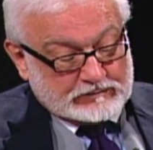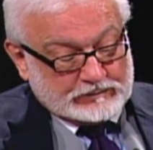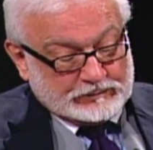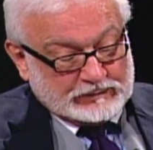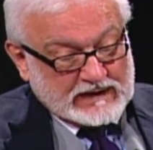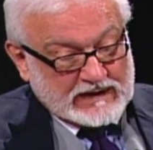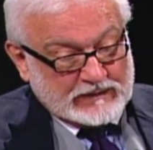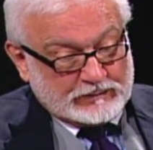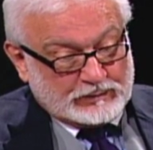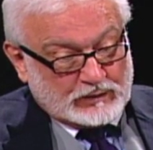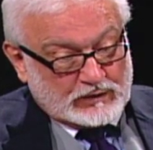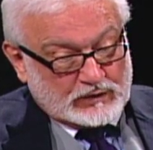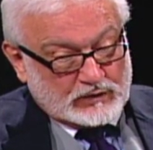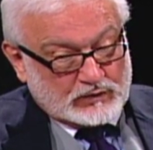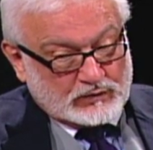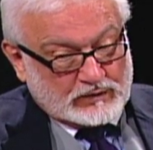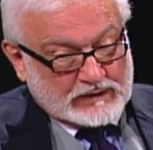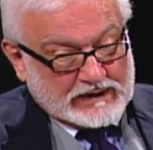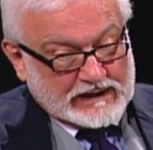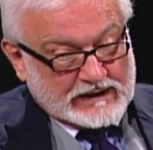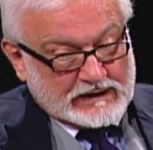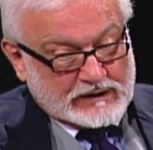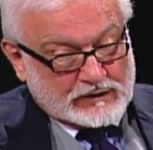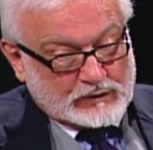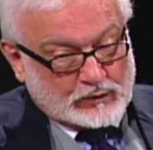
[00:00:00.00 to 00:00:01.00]
people who
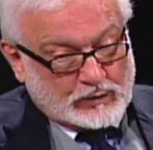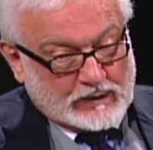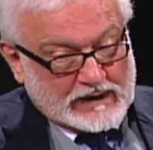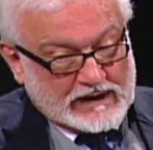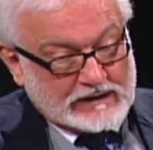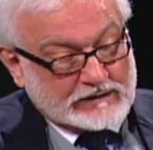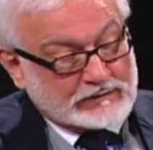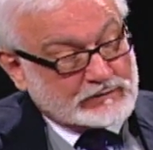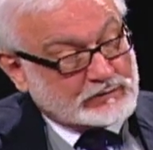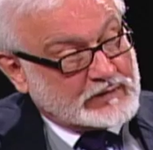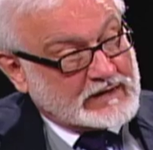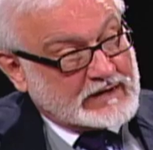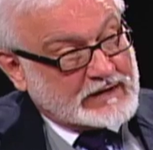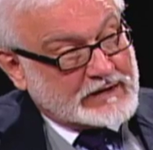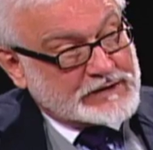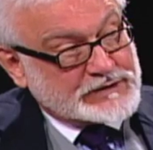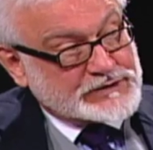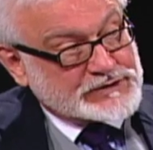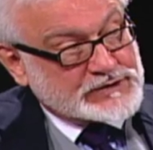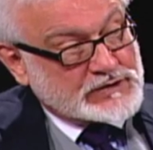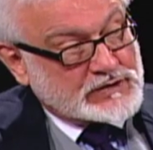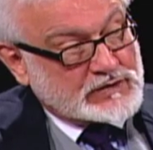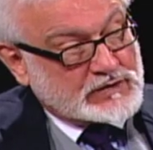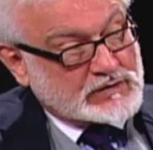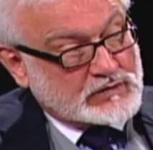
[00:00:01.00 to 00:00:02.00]
equate
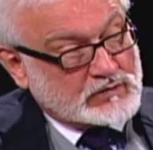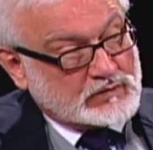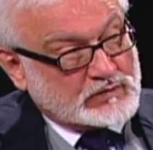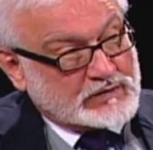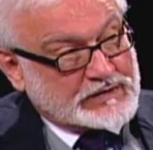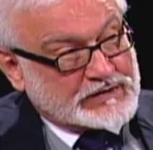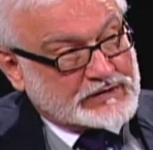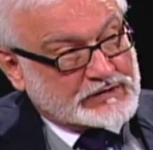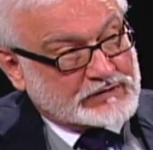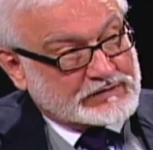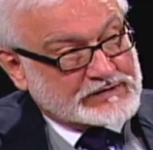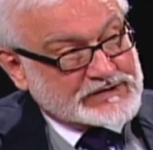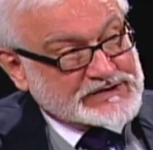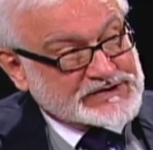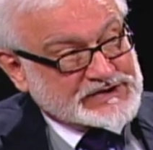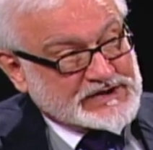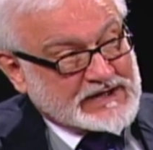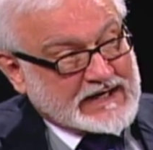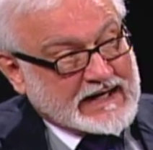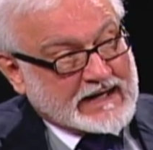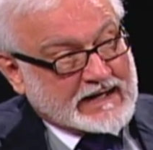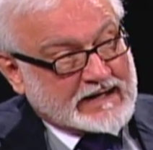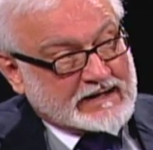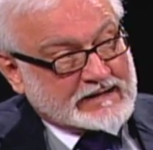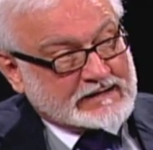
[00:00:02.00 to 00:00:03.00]
religion with
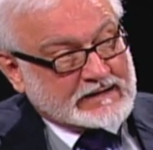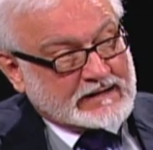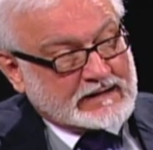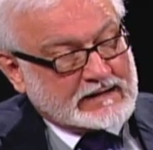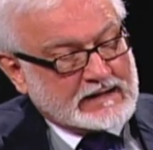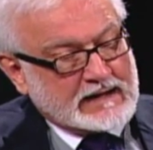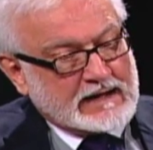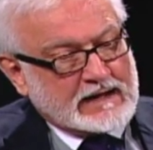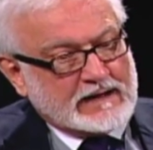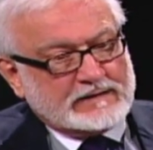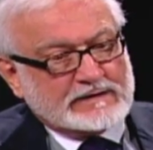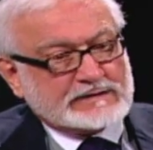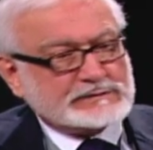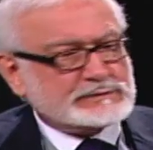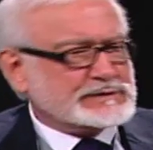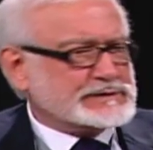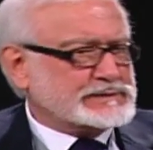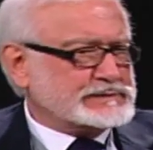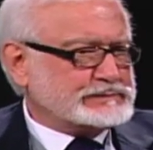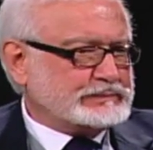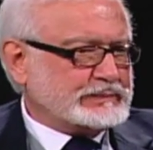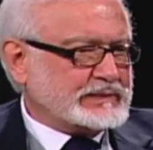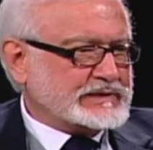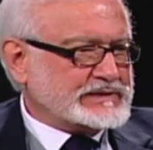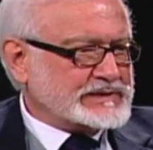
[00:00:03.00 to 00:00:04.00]
Christianity. This
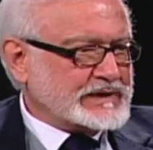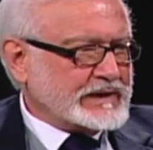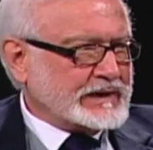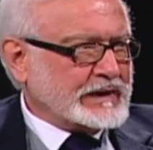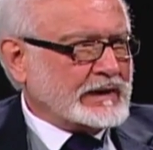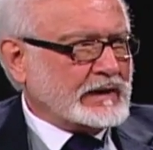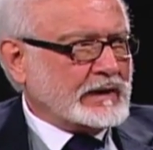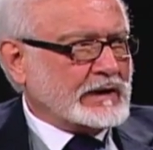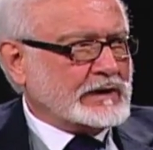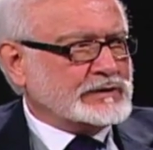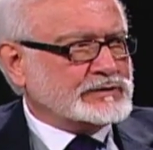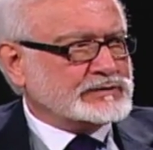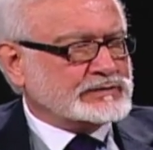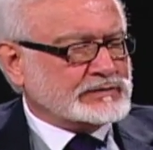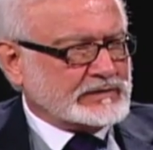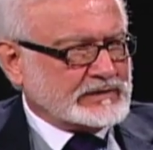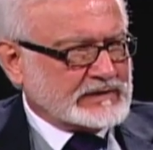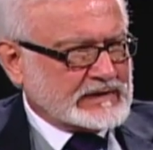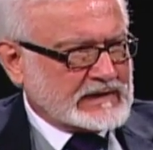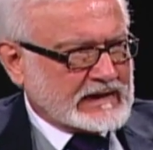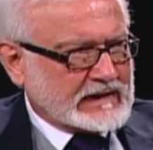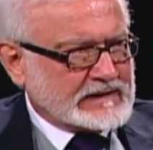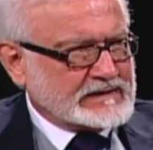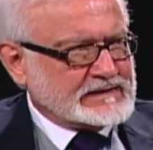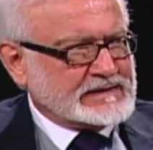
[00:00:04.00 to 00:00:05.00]
was particularly true in
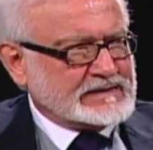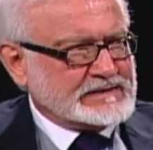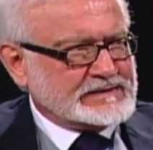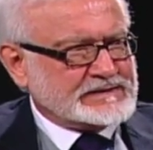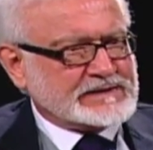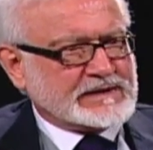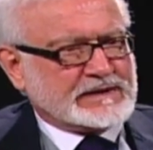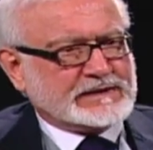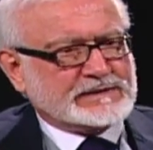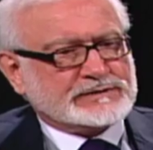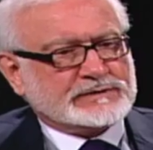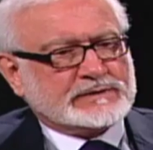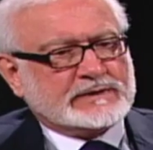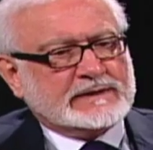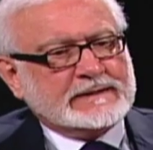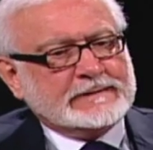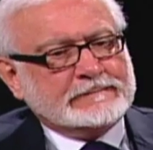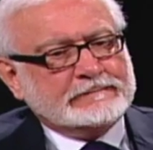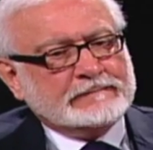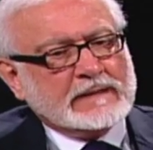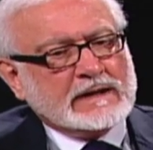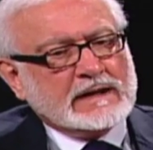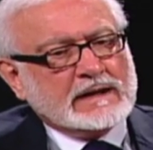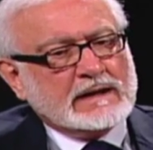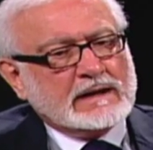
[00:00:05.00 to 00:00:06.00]
the 19th century
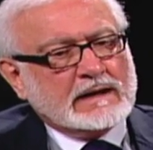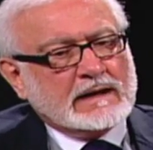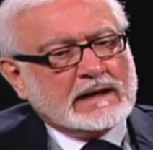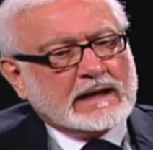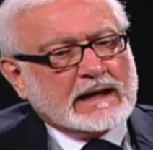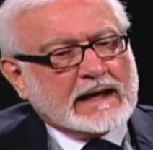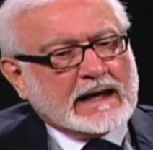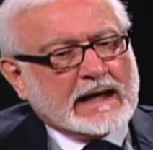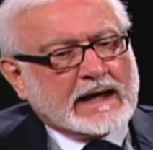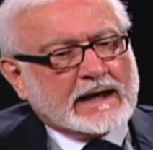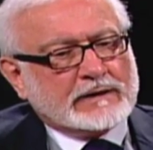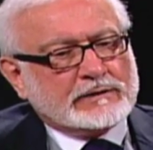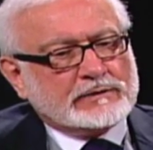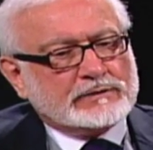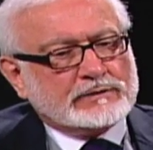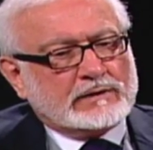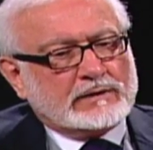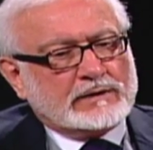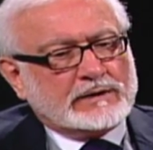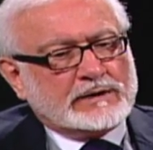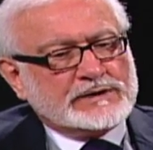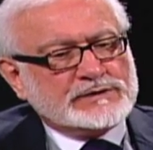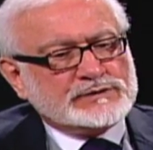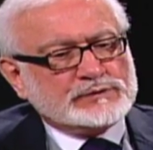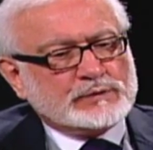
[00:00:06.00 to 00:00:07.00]
and
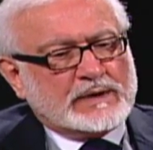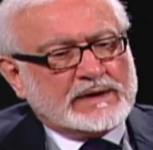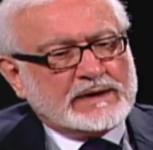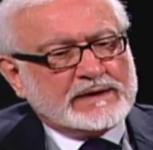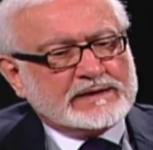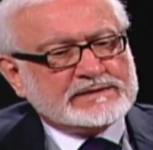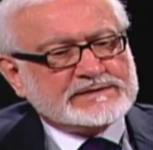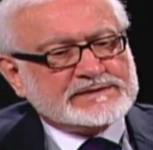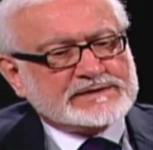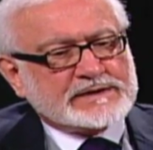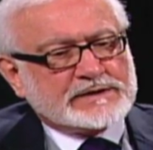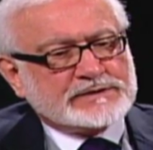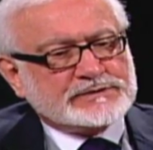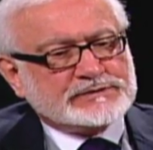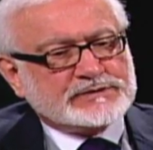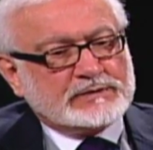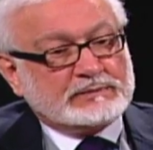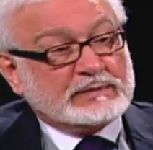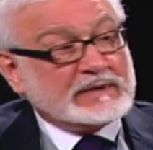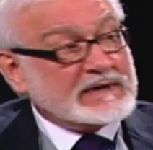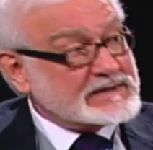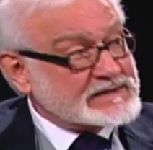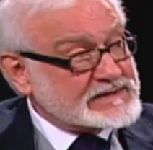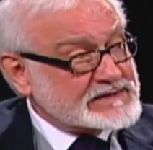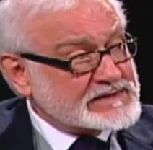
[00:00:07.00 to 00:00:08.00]
early 20th century,
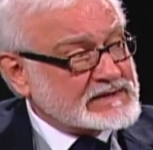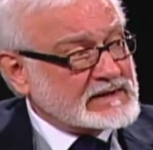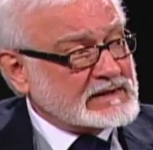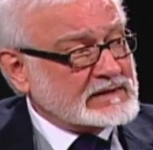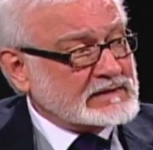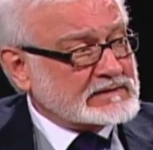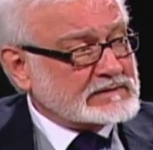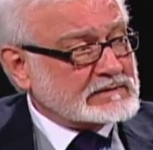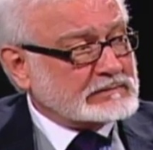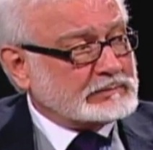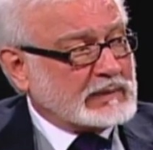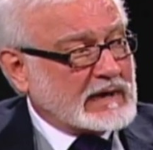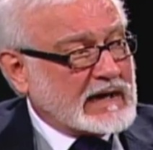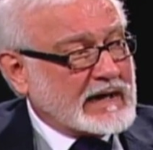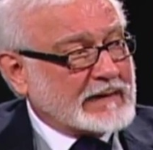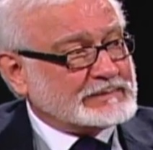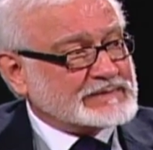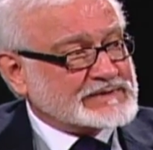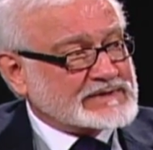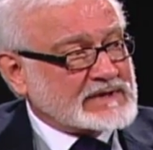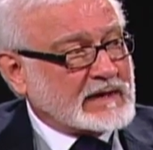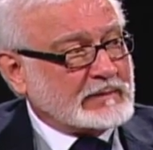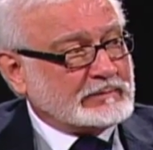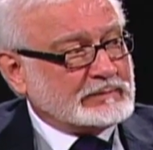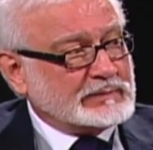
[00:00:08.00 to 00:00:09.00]
but it still
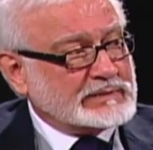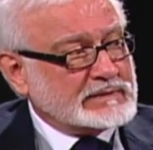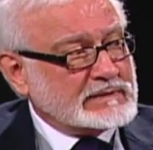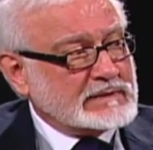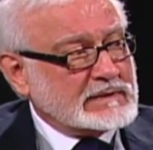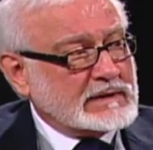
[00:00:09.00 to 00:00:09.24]
pops up